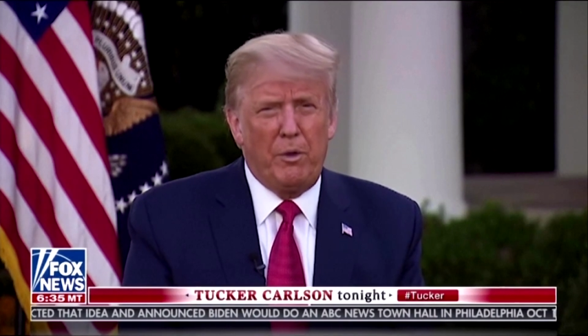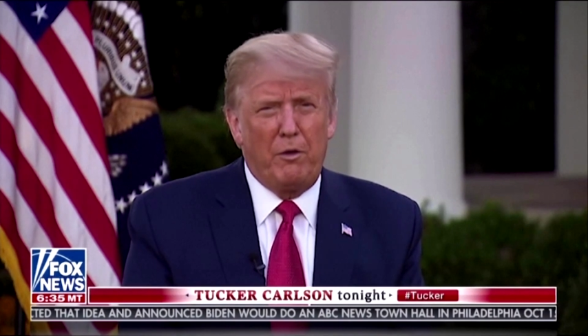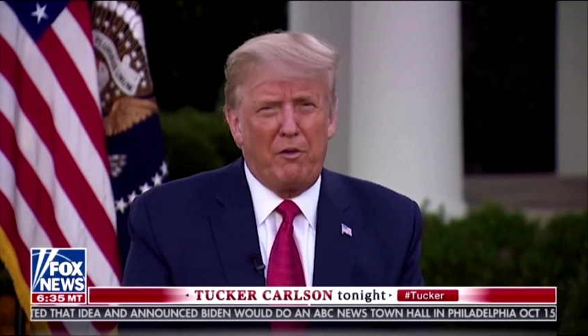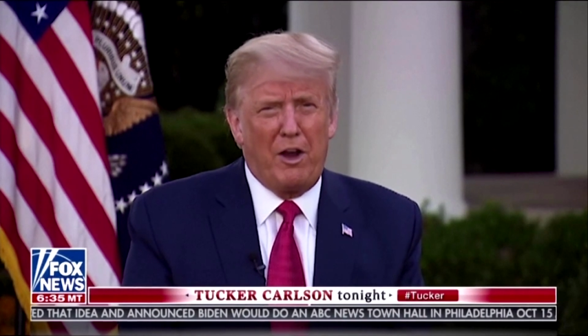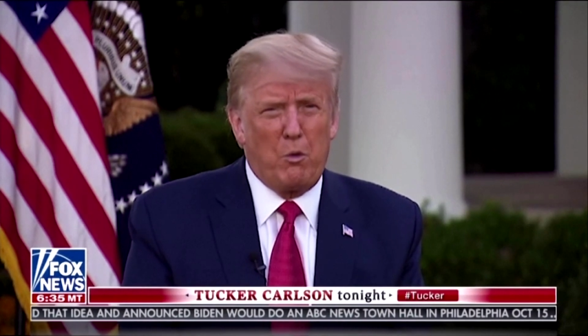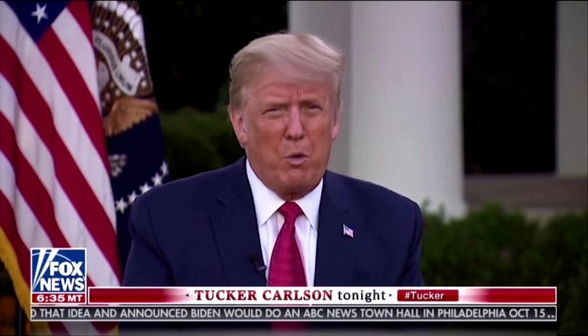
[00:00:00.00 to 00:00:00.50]

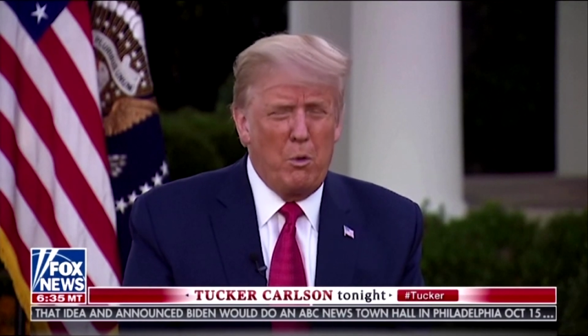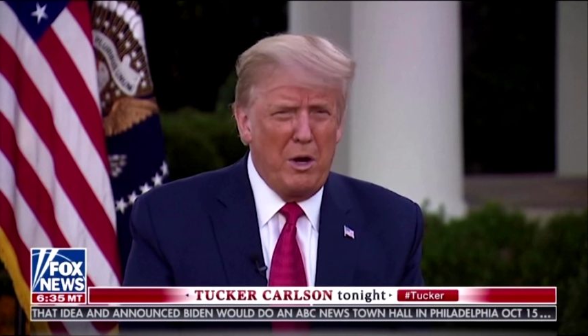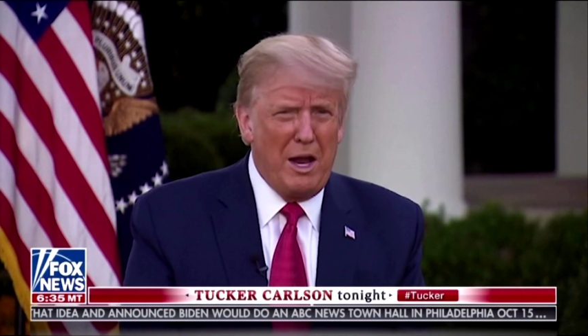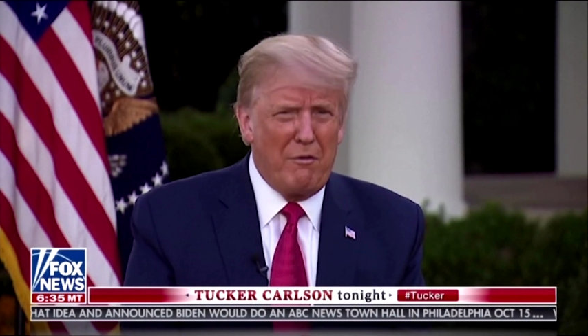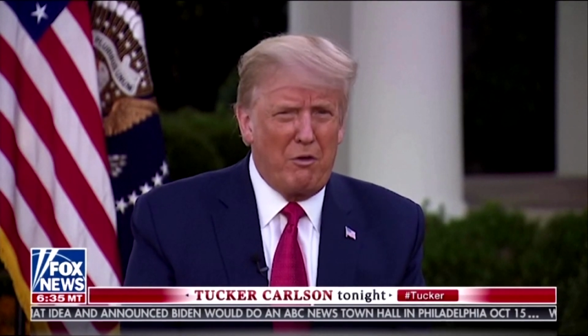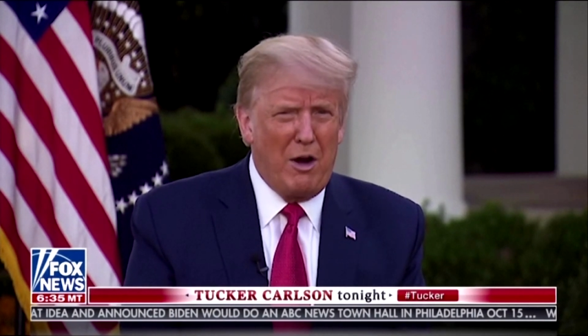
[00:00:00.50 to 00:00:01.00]
In fact, when
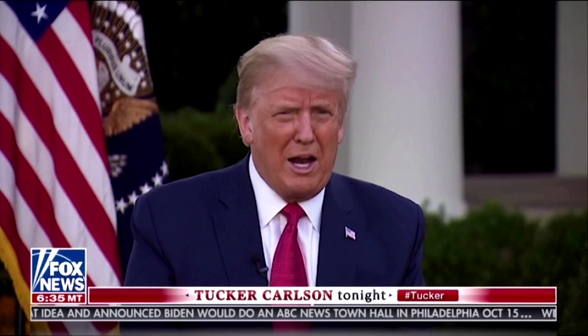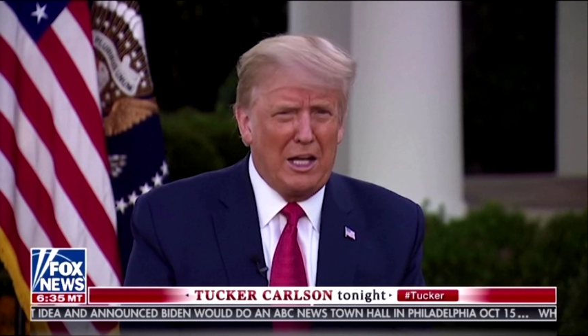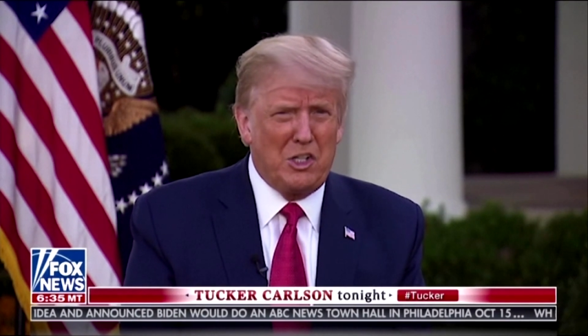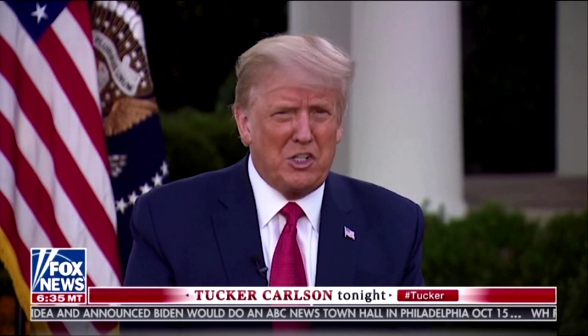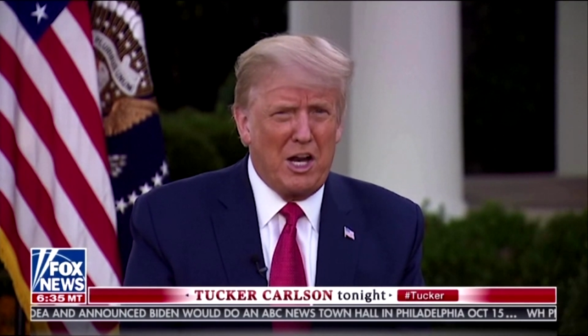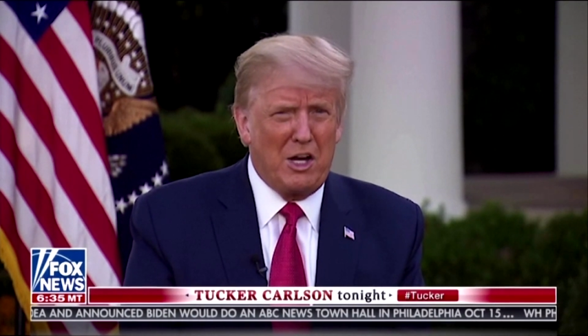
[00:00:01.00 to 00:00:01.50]
we have
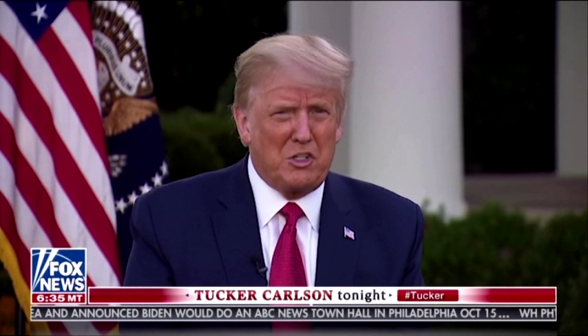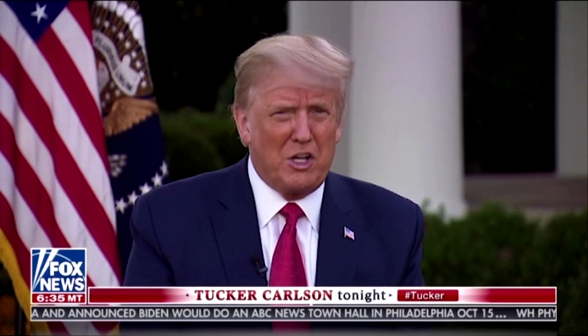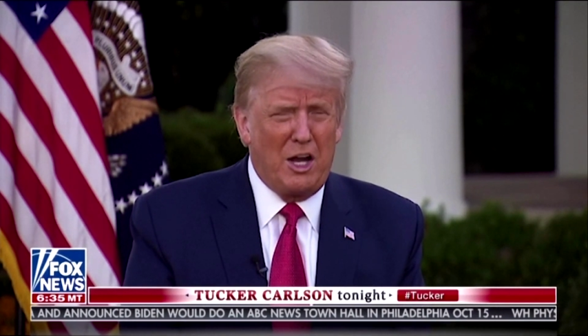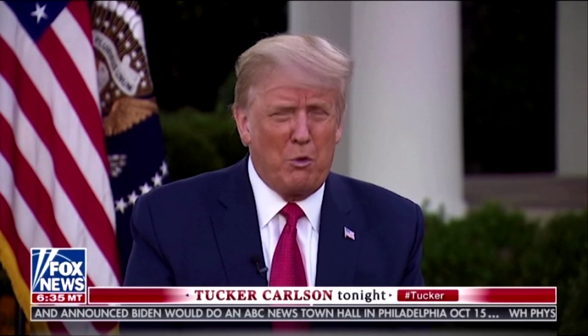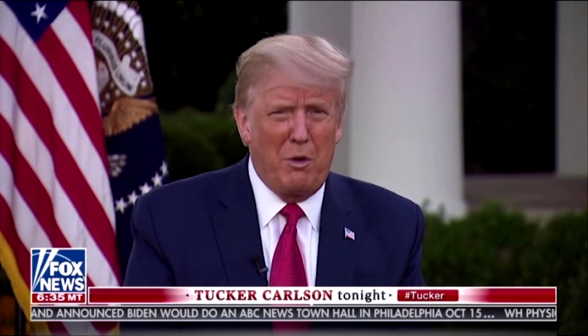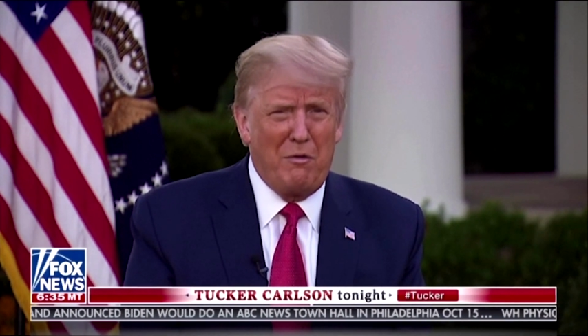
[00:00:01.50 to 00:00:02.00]
rallies
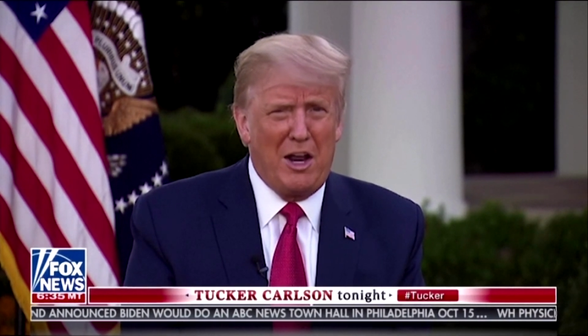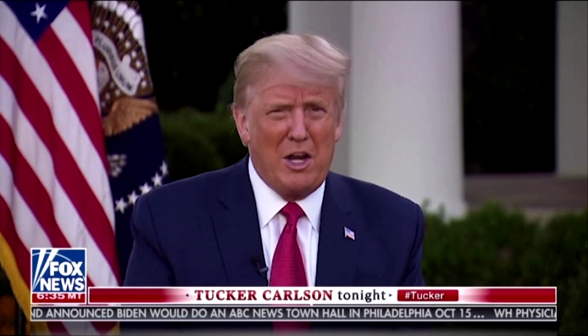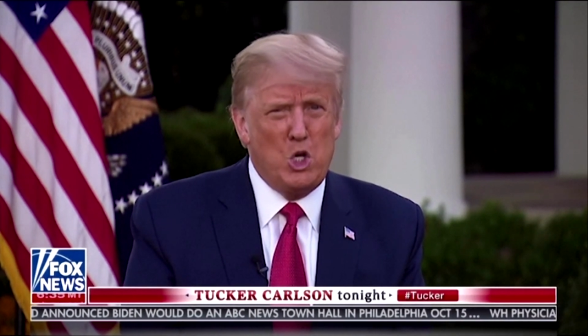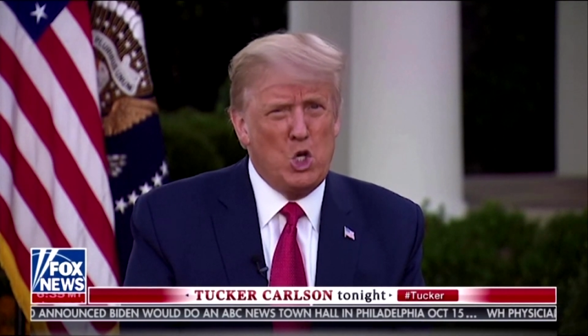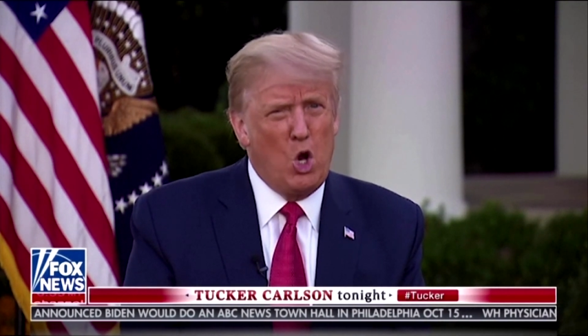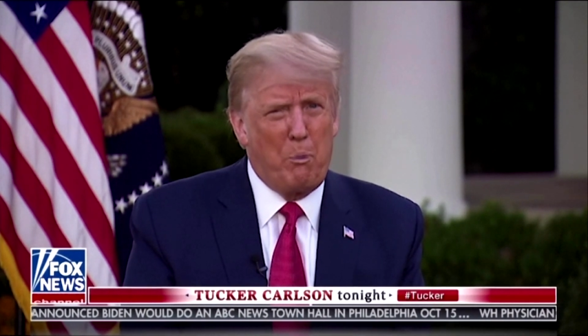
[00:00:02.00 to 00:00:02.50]
outside, we've
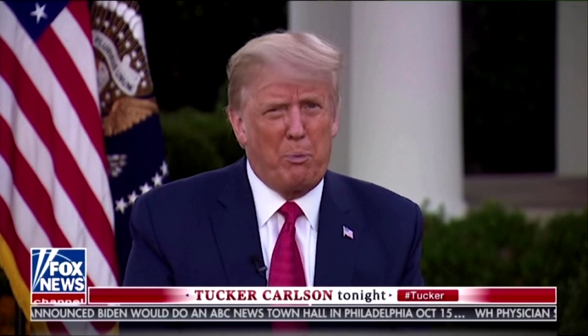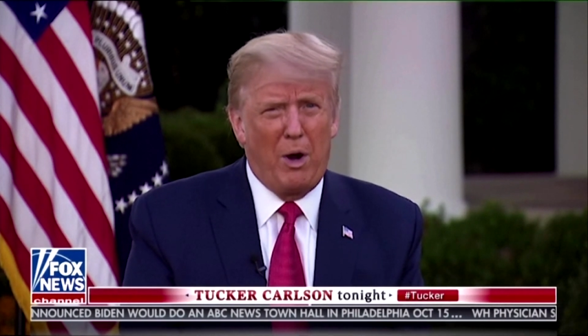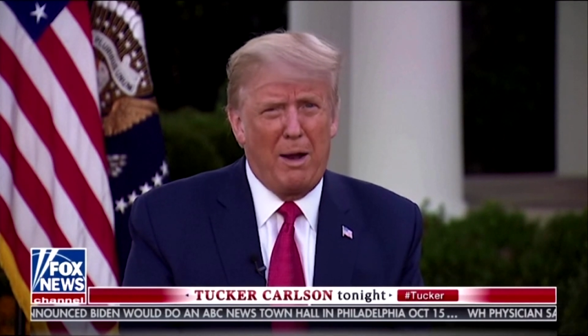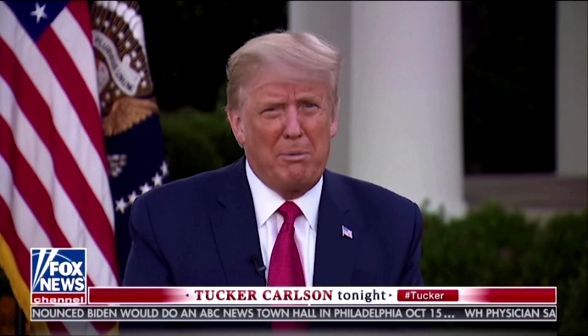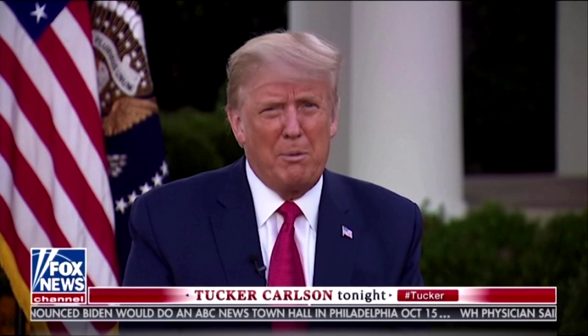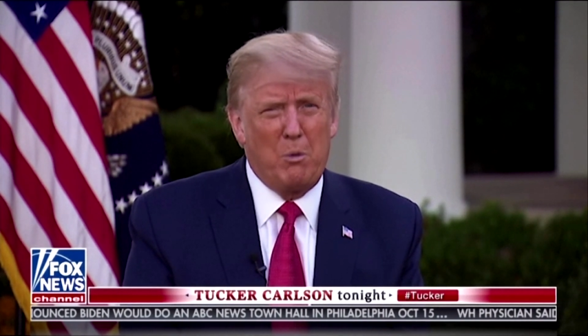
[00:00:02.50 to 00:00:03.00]
had no
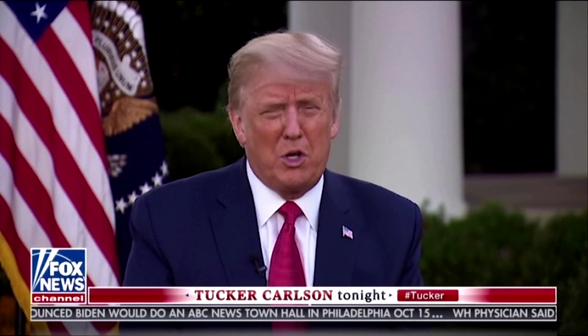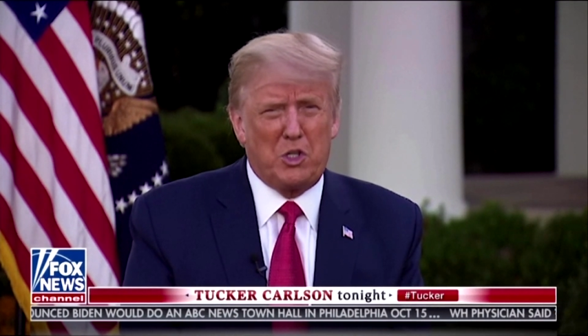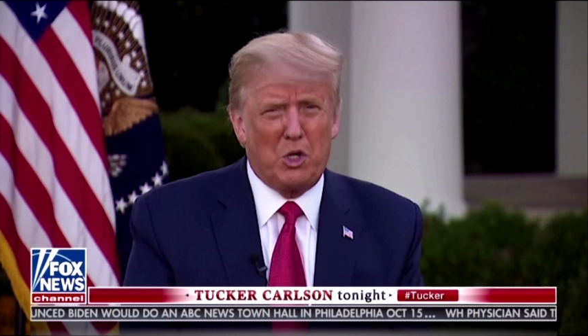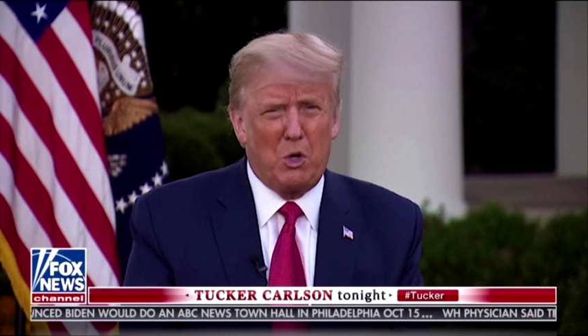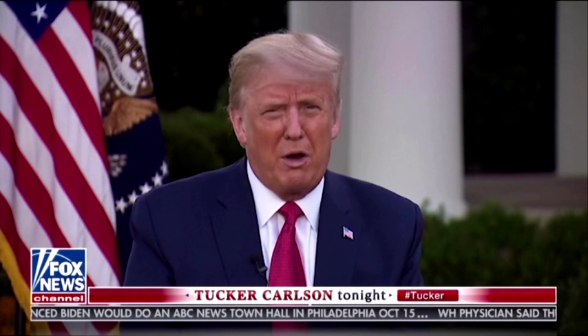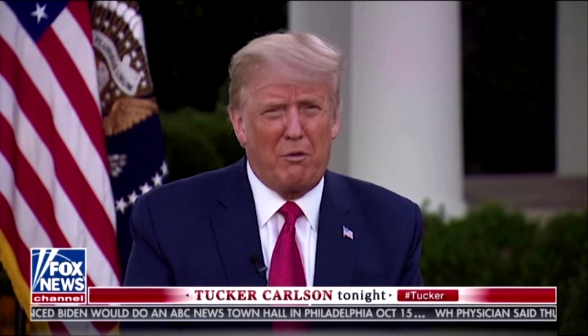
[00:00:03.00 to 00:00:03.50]
problem
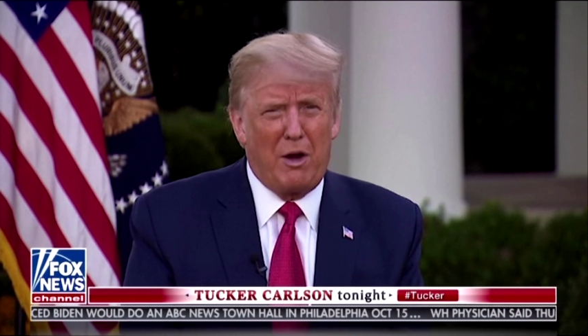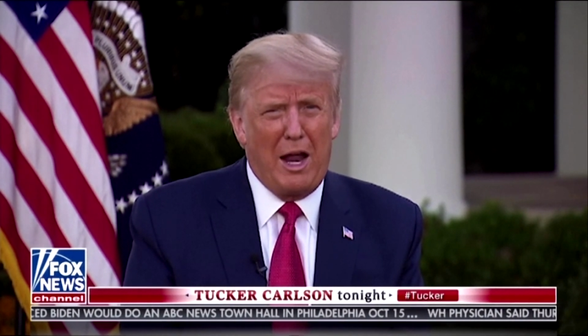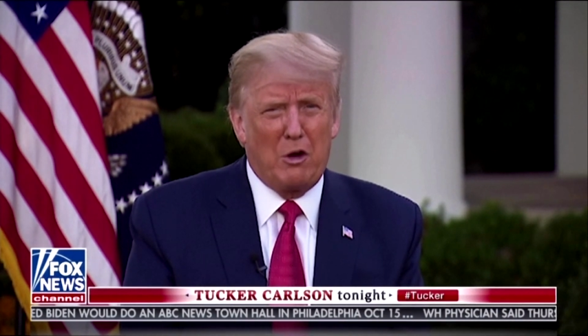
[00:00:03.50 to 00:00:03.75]
whatsoever.